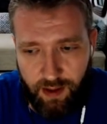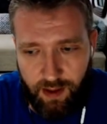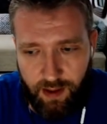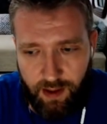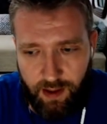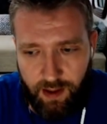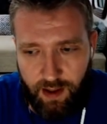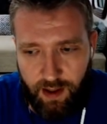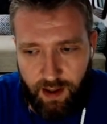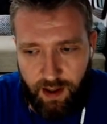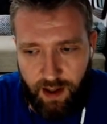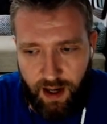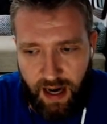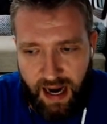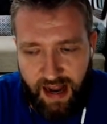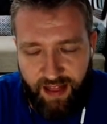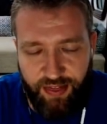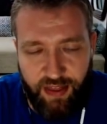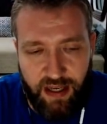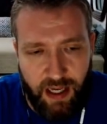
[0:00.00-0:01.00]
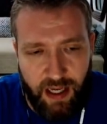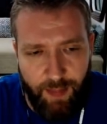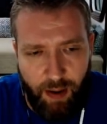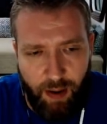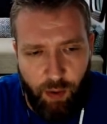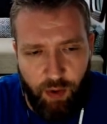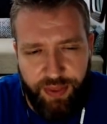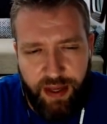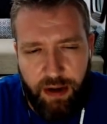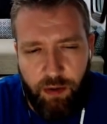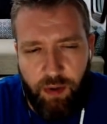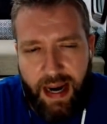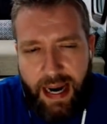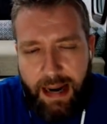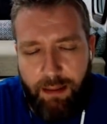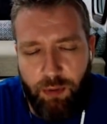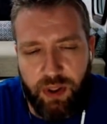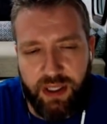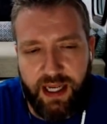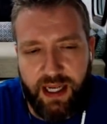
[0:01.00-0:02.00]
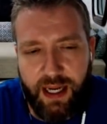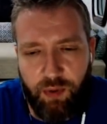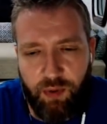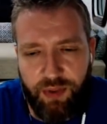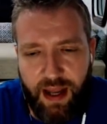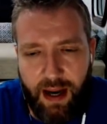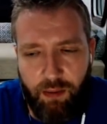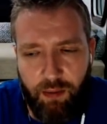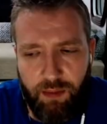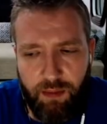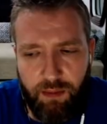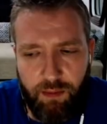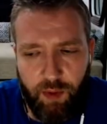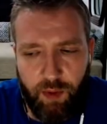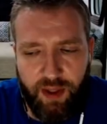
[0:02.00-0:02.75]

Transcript: Correct. And think about what they were able to get without